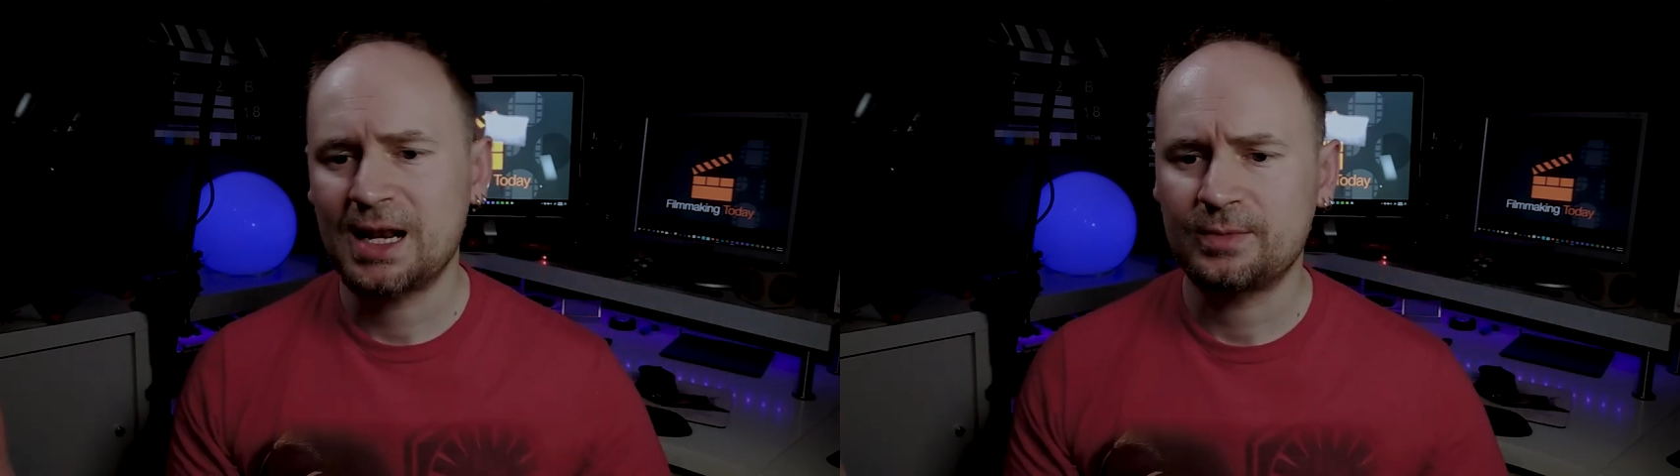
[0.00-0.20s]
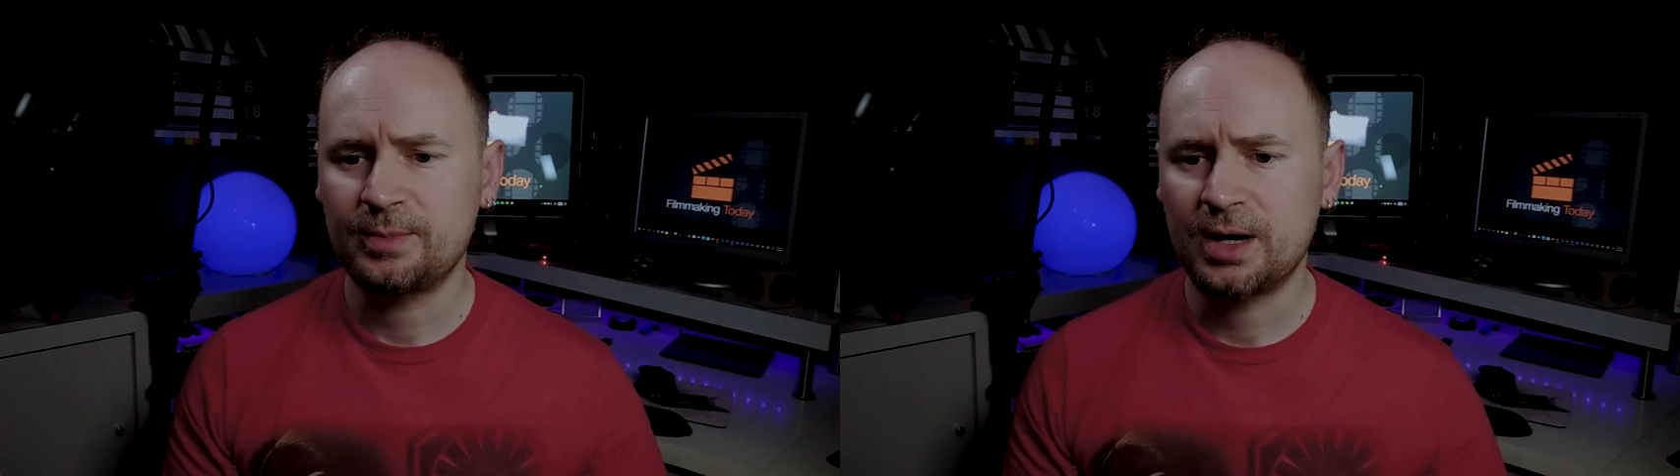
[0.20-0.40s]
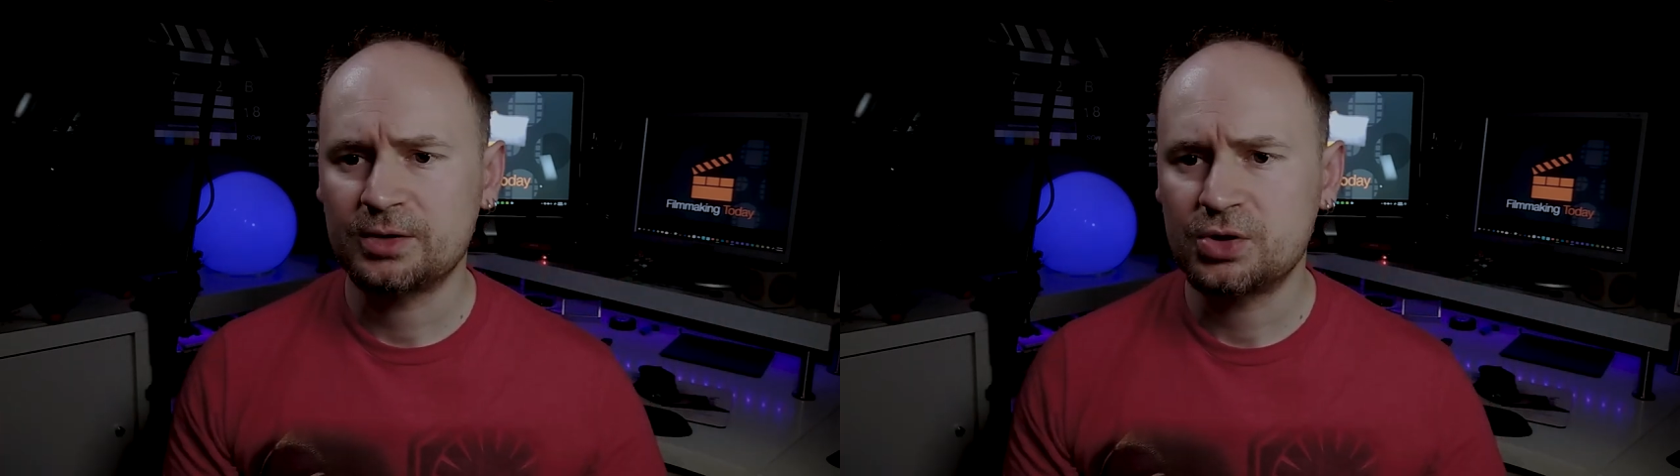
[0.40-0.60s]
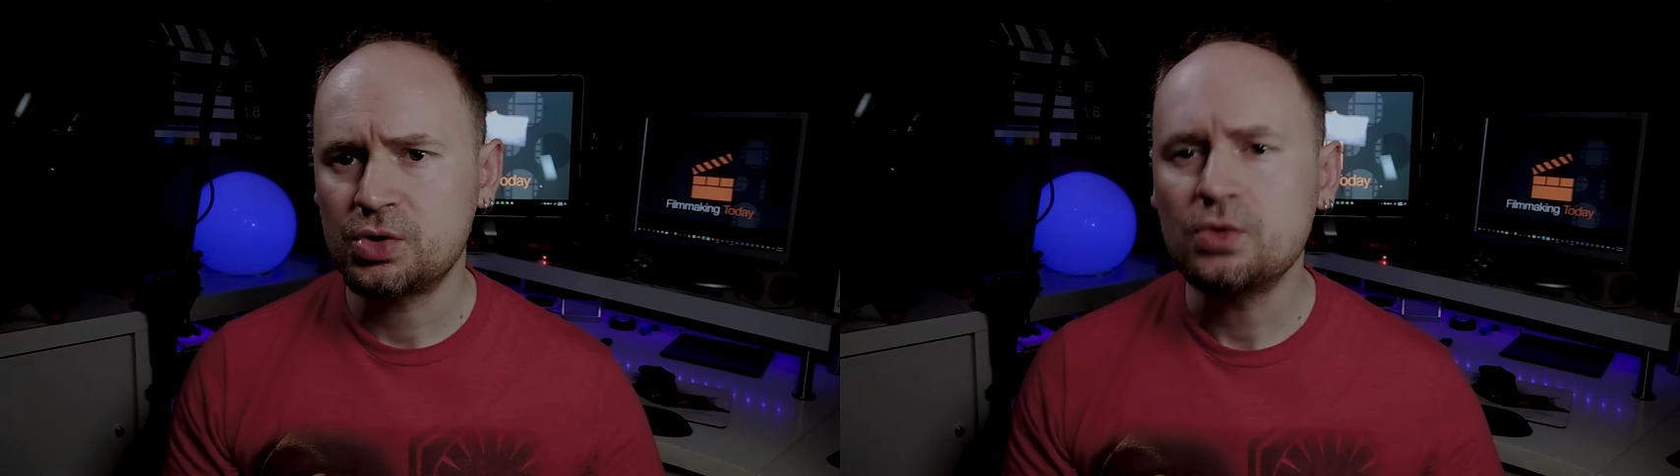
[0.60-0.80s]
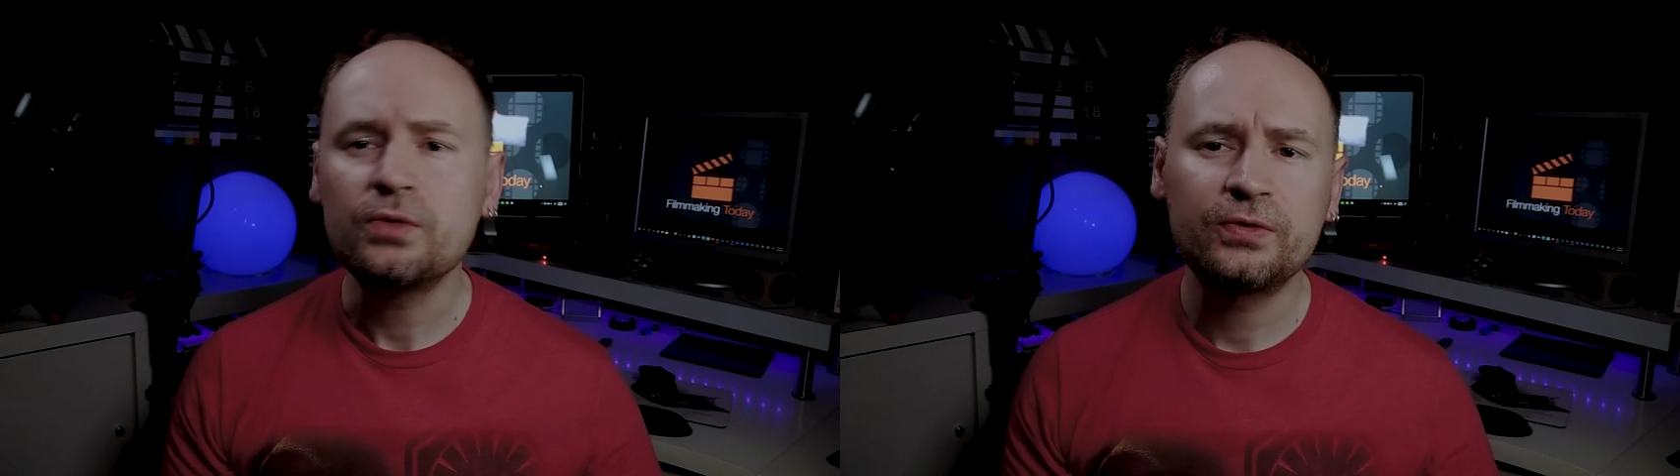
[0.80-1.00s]
I'm about
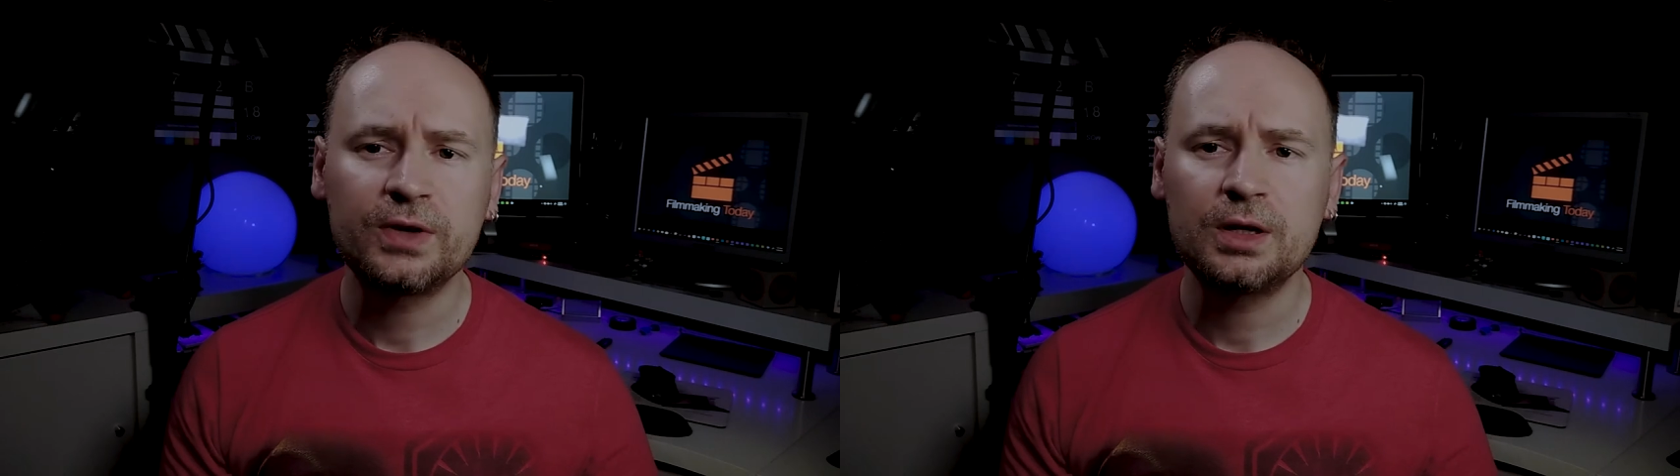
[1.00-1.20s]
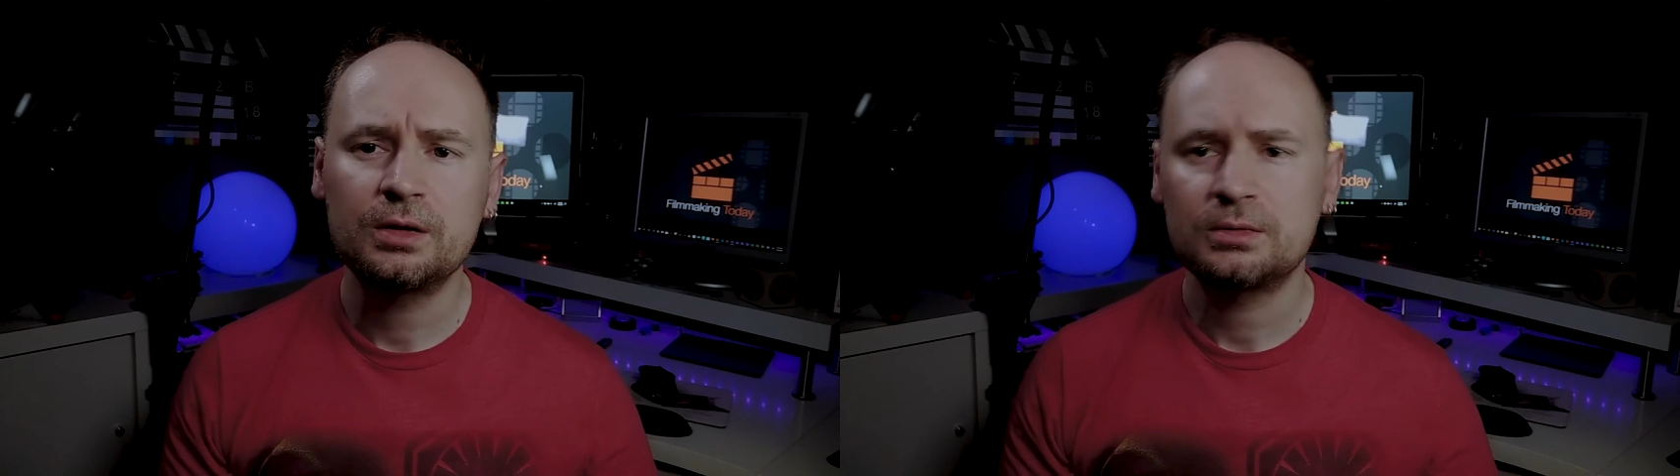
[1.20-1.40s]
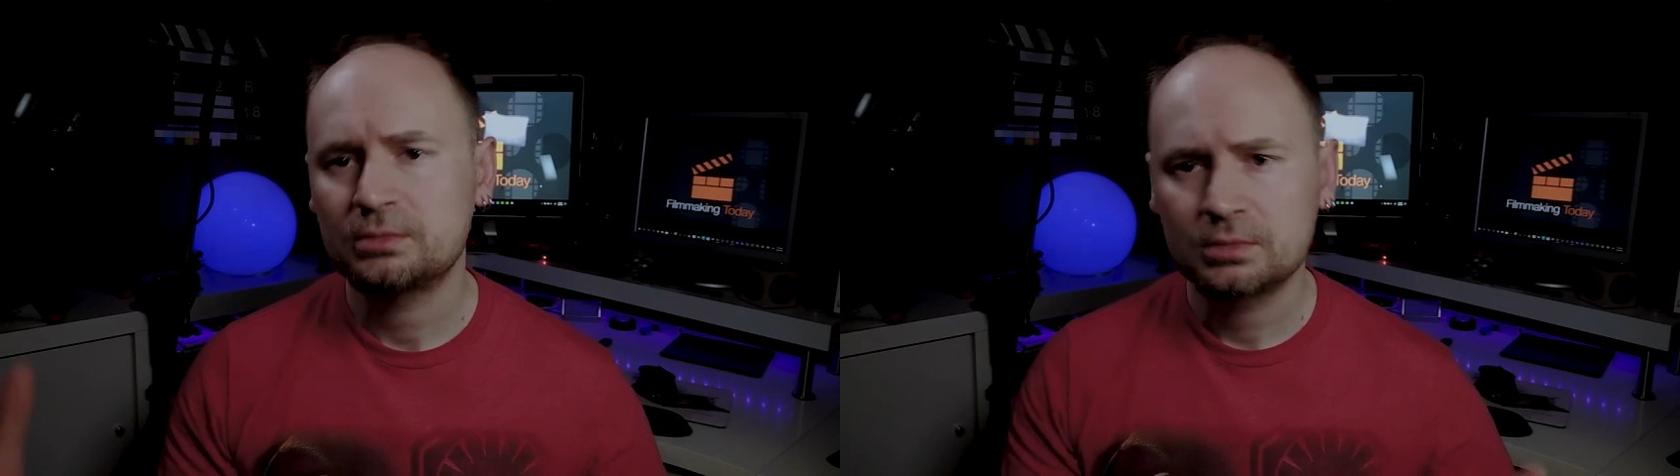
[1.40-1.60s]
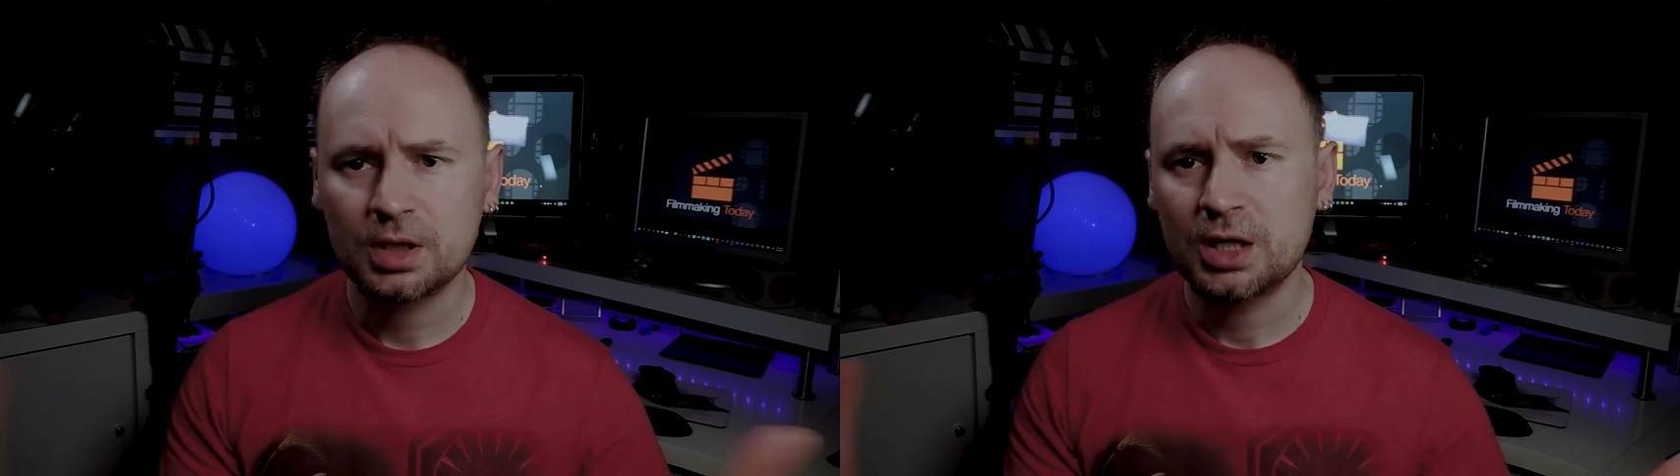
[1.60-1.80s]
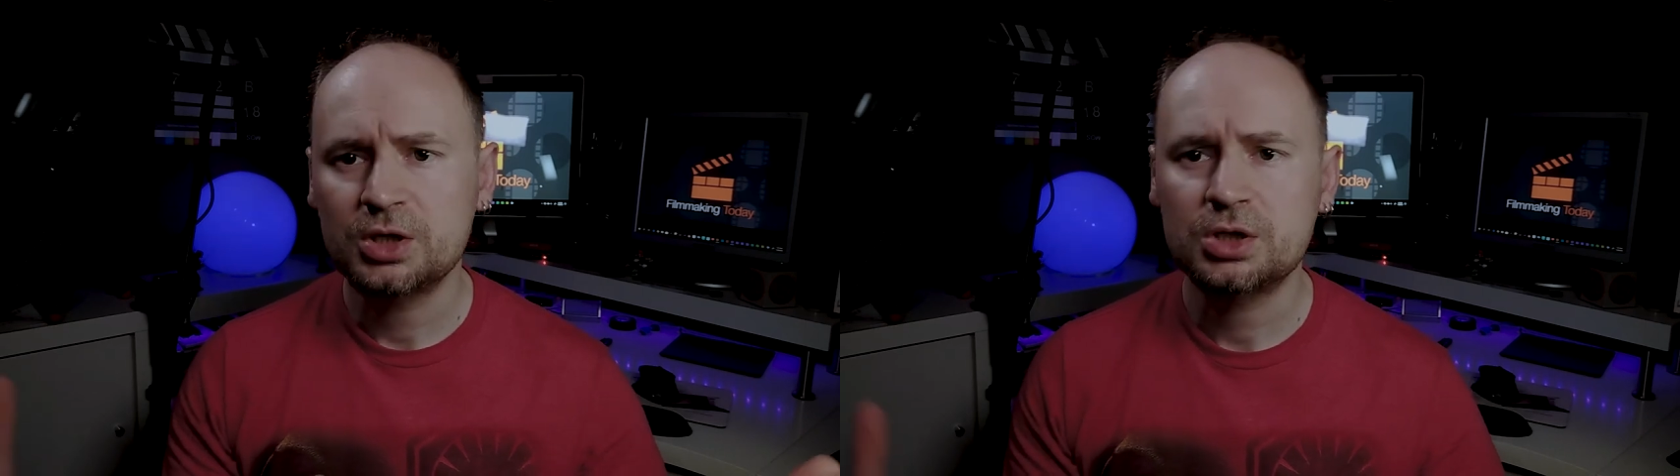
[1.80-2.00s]
2
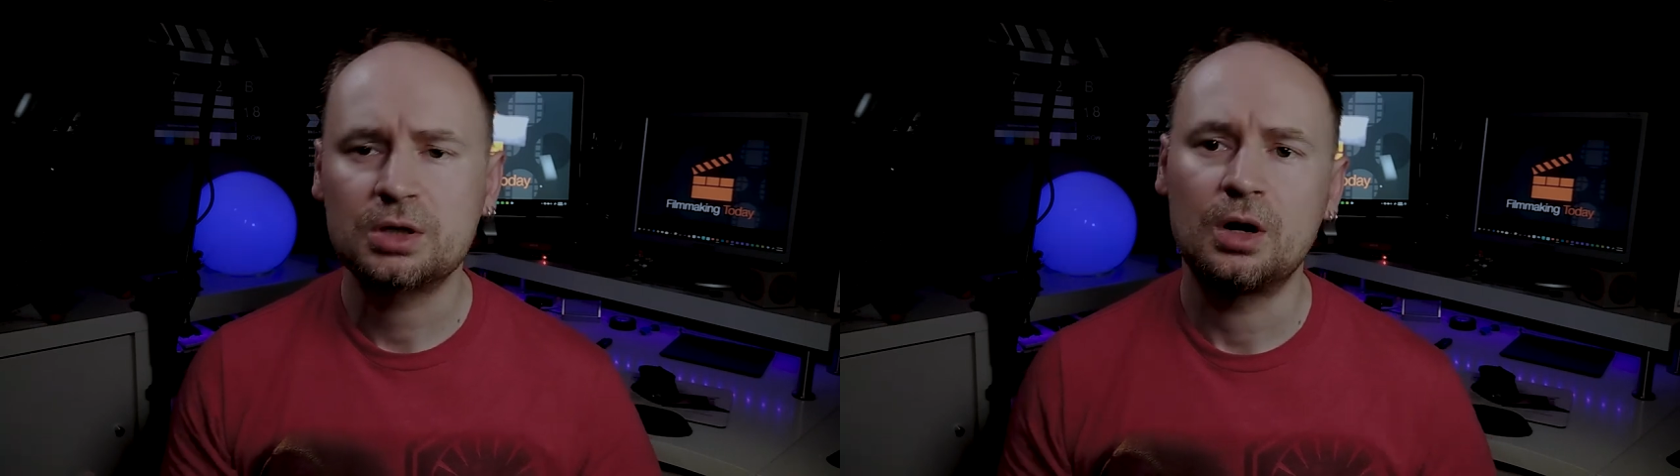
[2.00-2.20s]
feet-ish